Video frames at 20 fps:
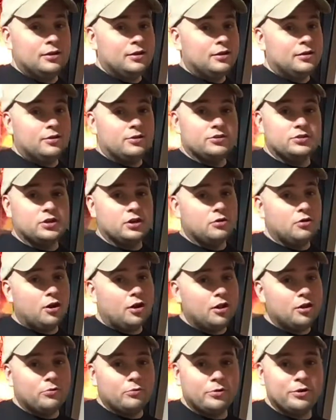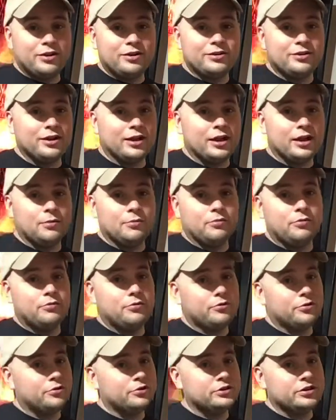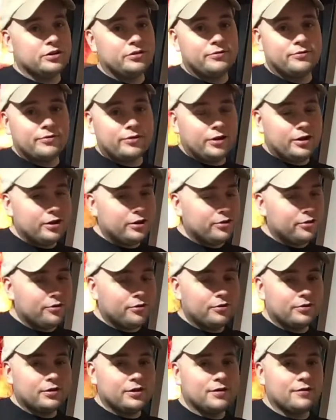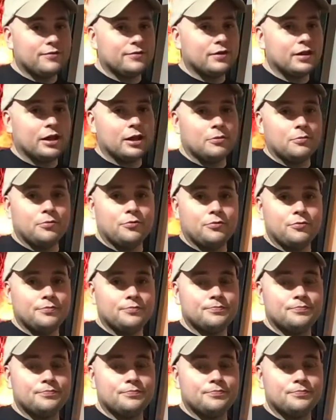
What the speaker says: there's no Halloween table, there's no Friday 13th table,